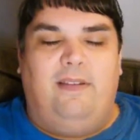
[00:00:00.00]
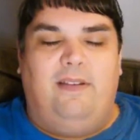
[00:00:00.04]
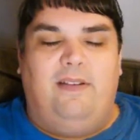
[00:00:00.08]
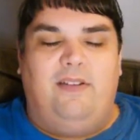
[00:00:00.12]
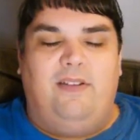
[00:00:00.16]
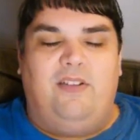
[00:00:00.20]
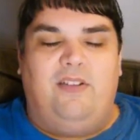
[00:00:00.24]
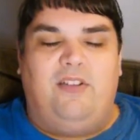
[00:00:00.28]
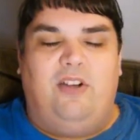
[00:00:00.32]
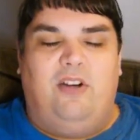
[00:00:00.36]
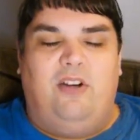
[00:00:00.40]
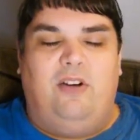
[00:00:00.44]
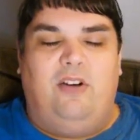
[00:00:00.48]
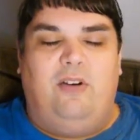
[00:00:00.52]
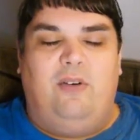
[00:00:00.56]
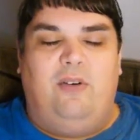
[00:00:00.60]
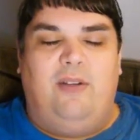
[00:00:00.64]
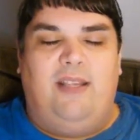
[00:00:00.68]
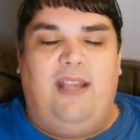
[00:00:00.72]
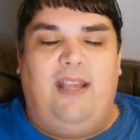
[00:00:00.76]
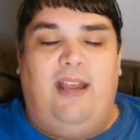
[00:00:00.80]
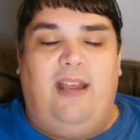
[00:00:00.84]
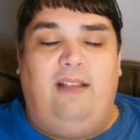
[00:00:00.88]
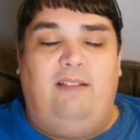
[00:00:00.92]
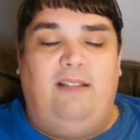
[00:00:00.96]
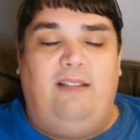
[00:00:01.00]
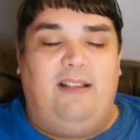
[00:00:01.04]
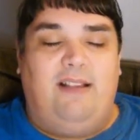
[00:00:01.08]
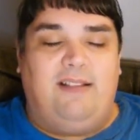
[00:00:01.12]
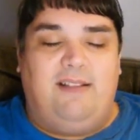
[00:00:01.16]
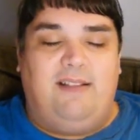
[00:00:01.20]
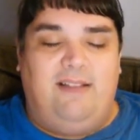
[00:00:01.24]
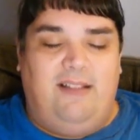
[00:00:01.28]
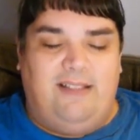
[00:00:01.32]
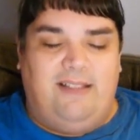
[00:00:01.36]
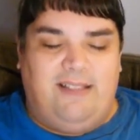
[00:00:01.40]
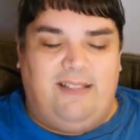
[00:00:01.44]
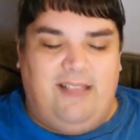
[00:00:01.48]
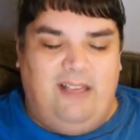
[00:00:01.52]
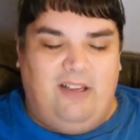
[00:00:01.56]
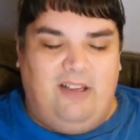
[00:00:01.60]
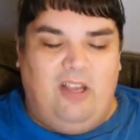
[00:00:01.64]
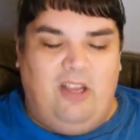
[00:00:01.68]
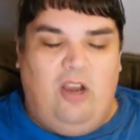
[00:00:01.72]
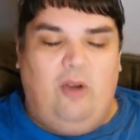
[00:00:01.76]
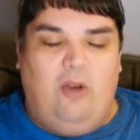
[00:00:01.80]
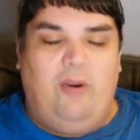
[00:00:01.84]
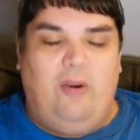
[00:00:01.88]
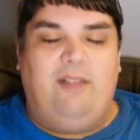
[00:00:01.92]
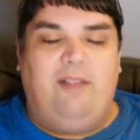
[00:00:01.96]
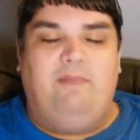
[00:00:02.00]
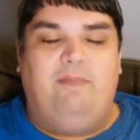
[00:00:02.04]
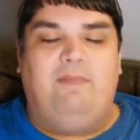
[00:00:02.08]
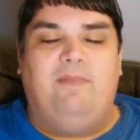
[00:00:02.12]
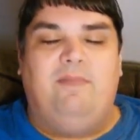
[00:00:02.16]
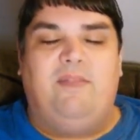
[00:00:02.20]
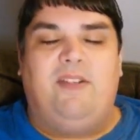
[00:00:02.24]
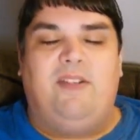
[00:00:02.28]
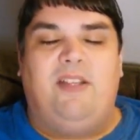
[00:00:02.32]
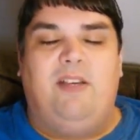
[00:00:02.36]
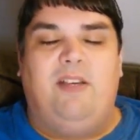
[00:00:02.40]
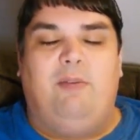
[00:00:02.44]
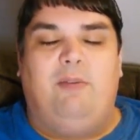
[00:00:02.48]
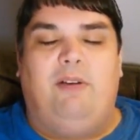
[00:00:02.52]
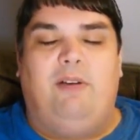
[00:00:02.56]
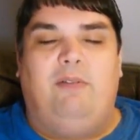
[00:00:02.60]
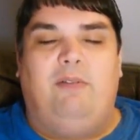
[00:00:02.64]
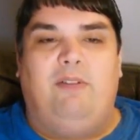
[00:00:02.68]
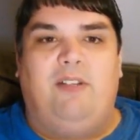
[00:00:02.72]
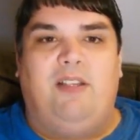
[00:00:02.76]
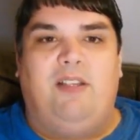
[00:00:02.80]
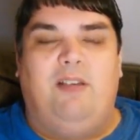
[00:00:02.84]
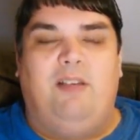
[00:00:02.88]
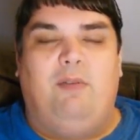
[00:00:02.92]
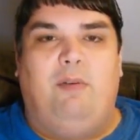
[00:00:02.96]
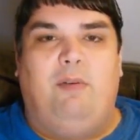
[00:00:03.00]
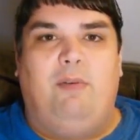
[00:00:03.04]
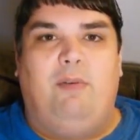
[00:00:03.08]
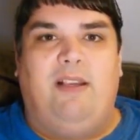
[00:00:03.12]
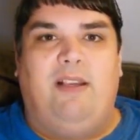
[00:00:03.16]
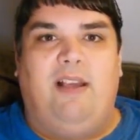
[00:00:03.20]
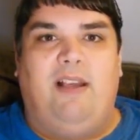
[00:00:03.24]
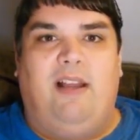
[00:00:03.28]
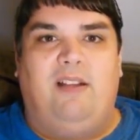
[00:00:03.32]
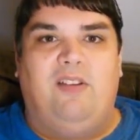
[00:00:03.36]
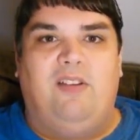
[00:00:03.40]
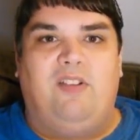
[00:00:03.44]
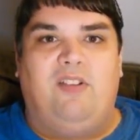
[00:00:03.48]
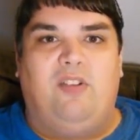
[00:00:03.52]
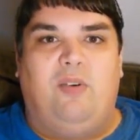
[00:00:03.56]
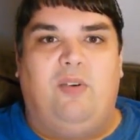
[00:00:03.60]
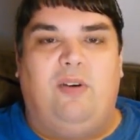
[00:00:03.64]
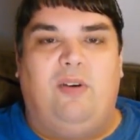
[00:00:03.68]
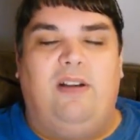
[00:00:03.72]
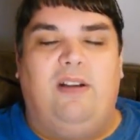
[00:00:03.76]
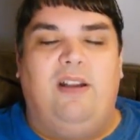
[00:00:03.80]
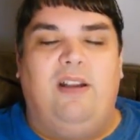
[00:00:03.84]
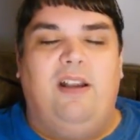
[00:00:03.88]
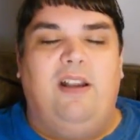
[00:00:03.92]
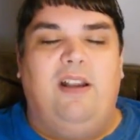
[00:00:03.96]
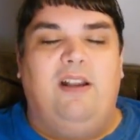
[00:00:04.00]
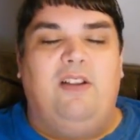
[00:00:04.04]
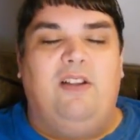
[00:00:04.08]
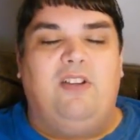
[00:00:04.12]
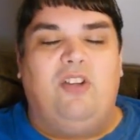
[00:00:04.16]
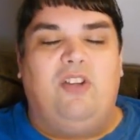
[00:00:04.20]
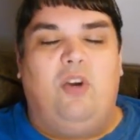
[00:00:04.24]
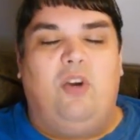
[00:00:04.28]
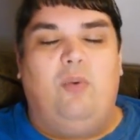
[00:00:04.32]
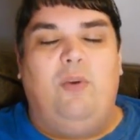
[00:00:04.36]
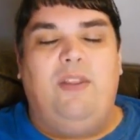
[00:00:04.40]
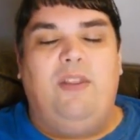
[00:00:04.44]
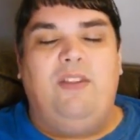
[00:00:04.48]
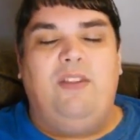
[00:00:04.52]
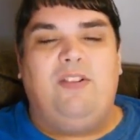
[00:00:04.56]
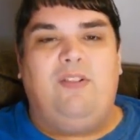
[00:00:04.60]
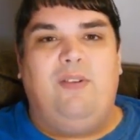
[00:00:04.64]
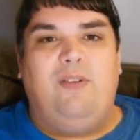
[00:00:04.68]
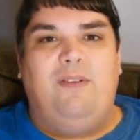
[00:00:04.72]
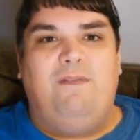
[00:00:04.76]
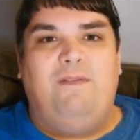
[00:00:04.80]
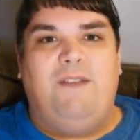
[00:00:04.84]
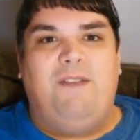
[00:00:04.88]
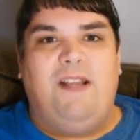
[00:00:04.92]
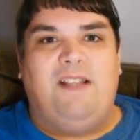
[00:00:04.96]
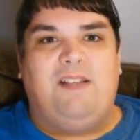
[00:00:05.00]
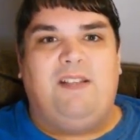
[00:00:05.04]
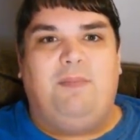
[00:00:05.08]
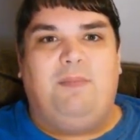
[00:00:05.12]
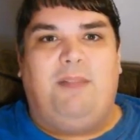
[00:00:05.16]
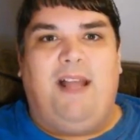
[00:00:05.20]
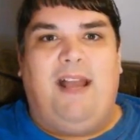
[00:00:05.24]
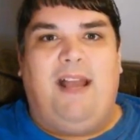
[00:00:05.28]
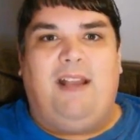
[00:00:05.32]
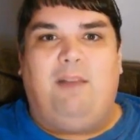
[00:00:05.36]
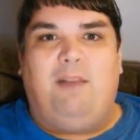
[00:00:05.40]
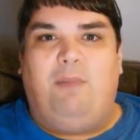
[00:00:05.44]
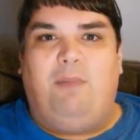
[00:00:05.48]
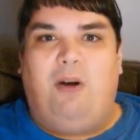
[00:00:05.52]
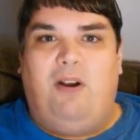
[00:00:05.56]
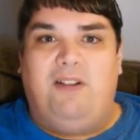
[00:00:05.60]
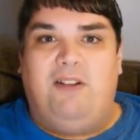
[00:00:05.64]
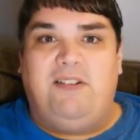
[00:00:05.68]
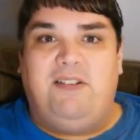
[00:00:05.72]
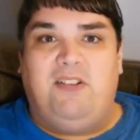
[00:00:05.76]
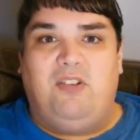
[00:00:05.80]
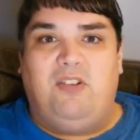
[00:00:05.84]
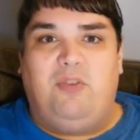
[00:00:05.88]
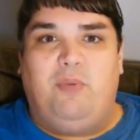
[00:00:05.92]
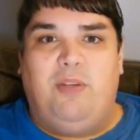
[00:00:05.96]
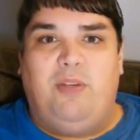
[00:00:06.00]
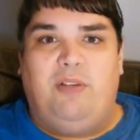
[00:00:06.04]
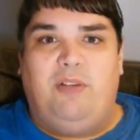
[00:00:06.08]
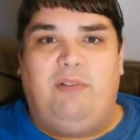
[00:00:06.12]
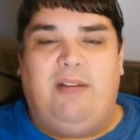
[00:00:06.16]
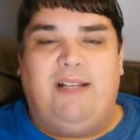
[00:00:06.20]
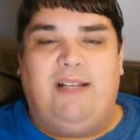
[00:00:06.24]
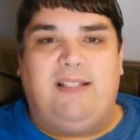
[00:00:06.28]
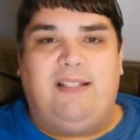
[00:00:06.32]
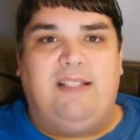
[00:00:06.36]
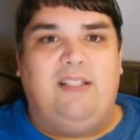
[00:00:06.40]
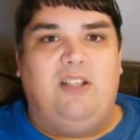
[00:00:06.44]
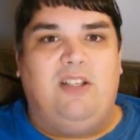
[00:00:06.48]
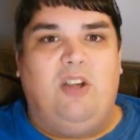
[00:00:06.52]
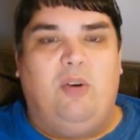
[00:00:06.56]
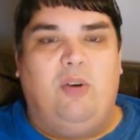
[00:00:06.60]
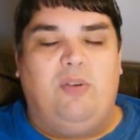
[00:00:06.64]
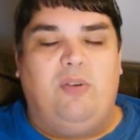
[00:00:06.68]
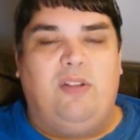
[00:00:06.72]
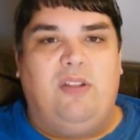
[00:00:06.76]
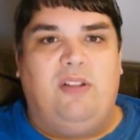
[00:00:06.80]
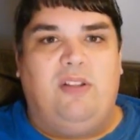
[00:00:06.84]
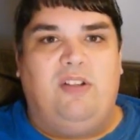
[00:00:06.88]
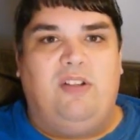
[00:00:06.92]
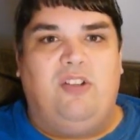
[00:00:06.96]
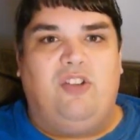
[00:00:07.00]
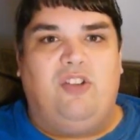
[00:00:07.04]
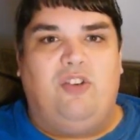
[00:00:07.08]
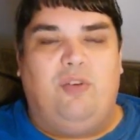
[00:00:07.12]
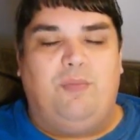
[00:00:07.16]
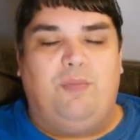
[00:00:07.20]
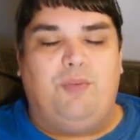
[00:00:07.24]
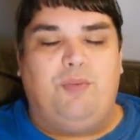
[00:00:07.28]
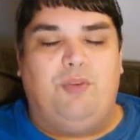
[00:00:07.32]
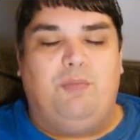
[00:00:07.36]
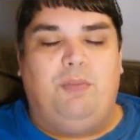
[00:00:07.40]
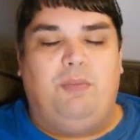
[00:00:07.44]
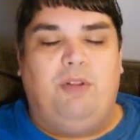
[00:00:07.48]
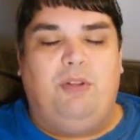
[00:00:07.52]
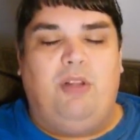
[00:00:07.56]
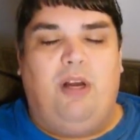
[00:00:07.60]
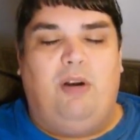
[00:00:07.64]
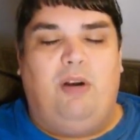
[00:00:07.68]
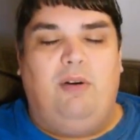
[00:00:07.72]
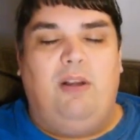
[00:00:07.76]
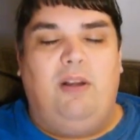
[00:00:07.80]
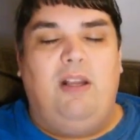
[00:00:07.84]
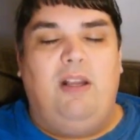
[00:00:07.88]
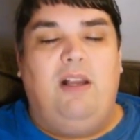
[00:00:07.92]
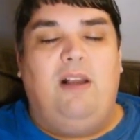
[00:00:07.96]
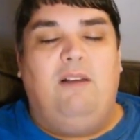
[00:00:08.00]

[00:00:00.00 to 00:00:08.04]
So yeah, let's let's get going. See what see what we got in store. So when the screen fades to black, pause this redirect and go to the description below.